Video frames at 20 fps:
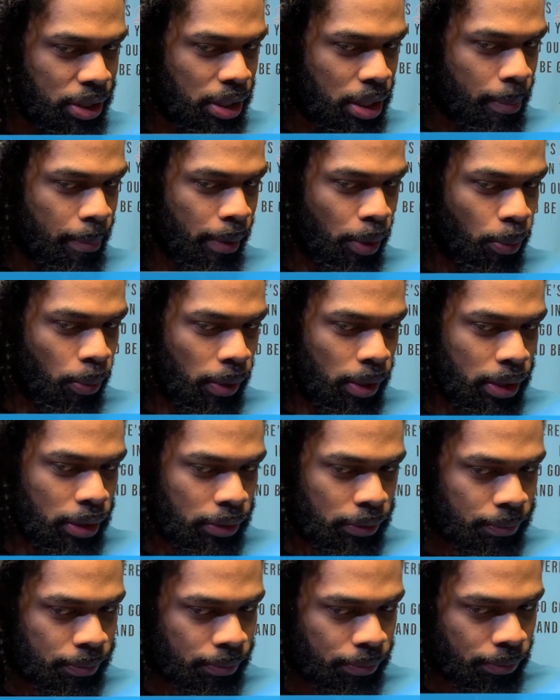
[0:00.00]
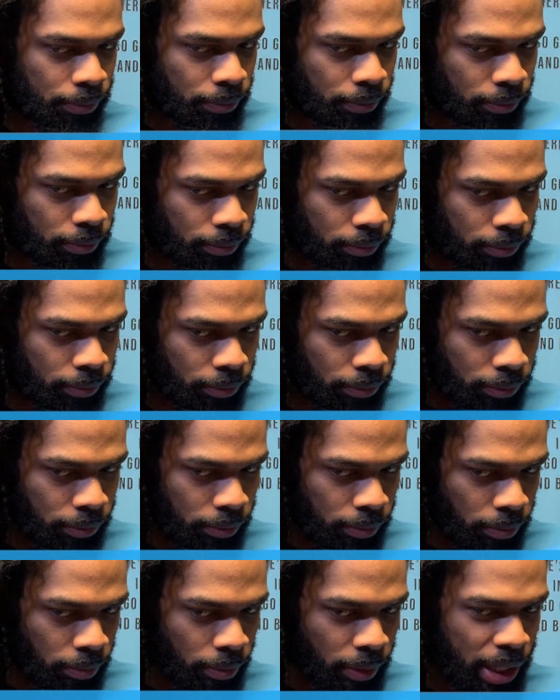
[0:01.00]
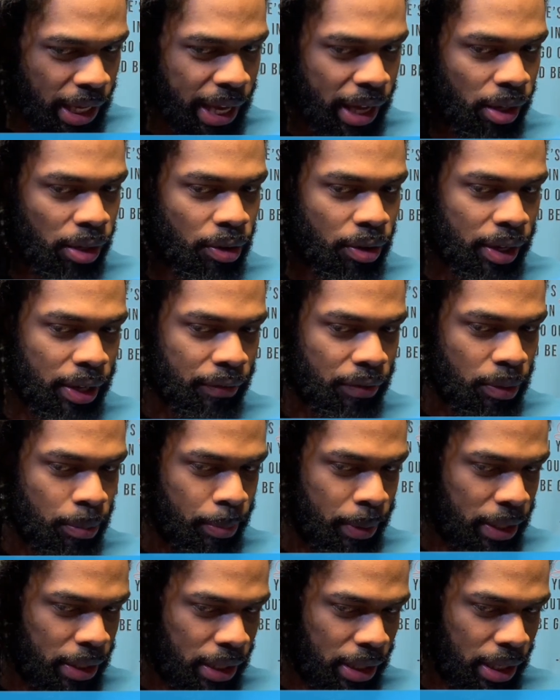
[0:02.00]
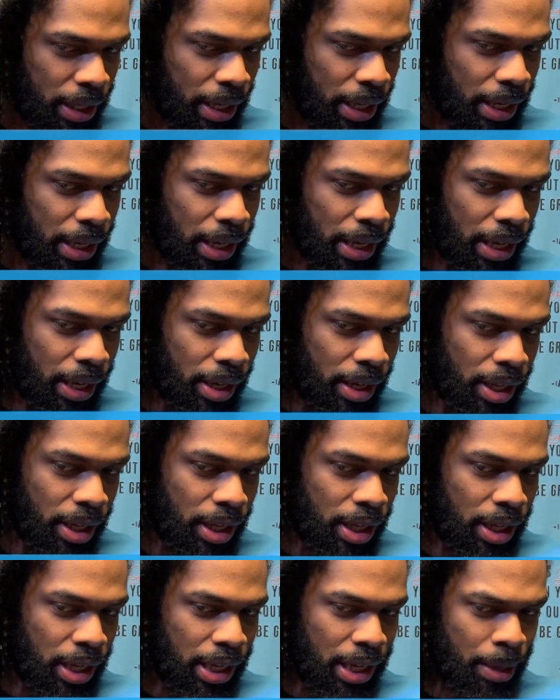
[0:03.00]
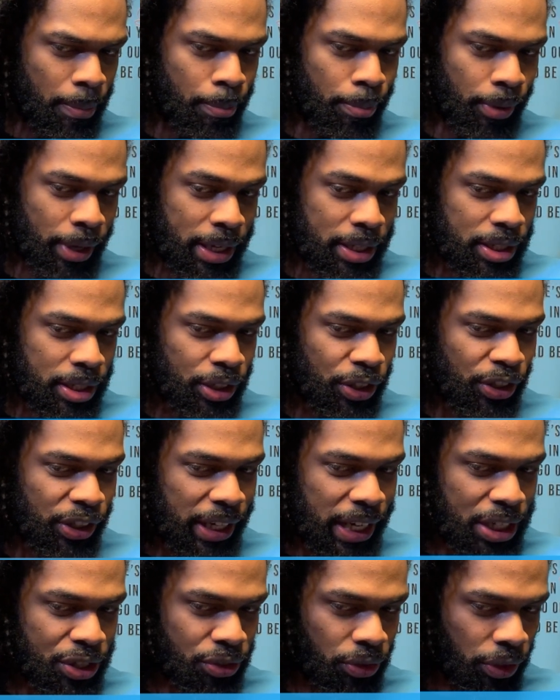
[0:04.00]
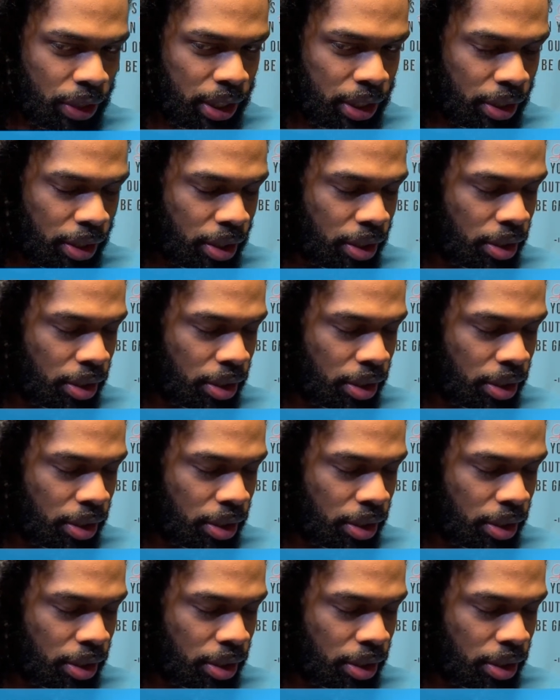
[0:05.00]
number 1: how long have you been embracing your natural hair?